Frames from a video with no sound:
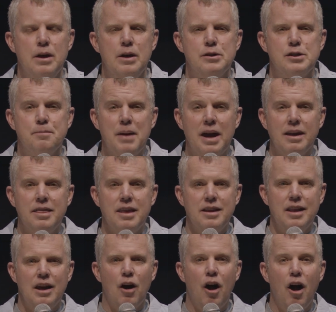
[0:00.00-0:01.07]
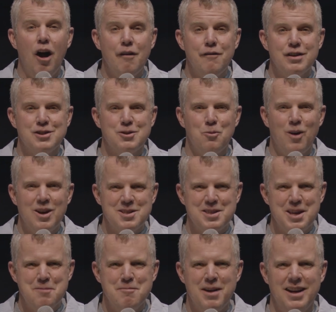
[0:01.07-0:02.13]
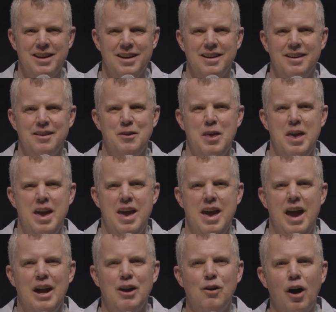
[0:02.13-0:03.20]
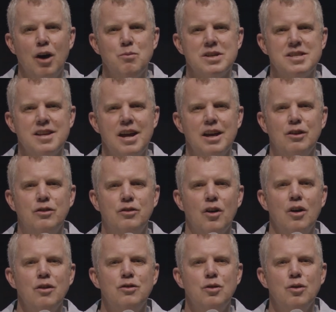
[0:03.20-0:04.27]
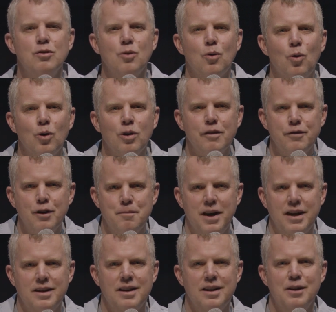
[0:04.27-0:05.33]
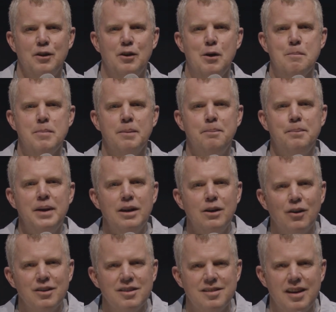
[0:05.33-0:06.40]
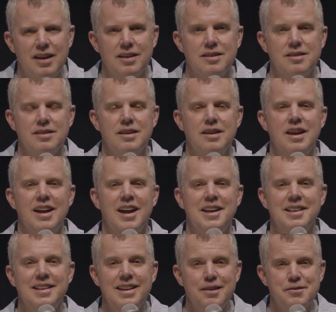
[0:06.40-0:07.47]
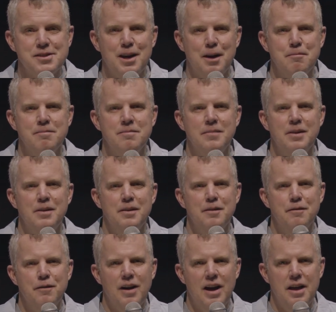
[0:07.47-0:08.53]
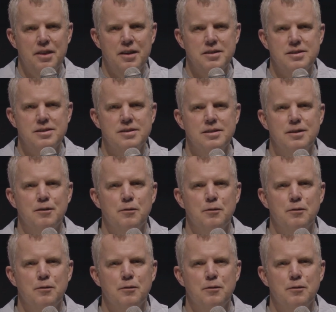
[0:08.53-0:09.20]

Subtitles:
So back then, their harvest was their money. And God was saying, don't use all of your money, but be content and leave some for others.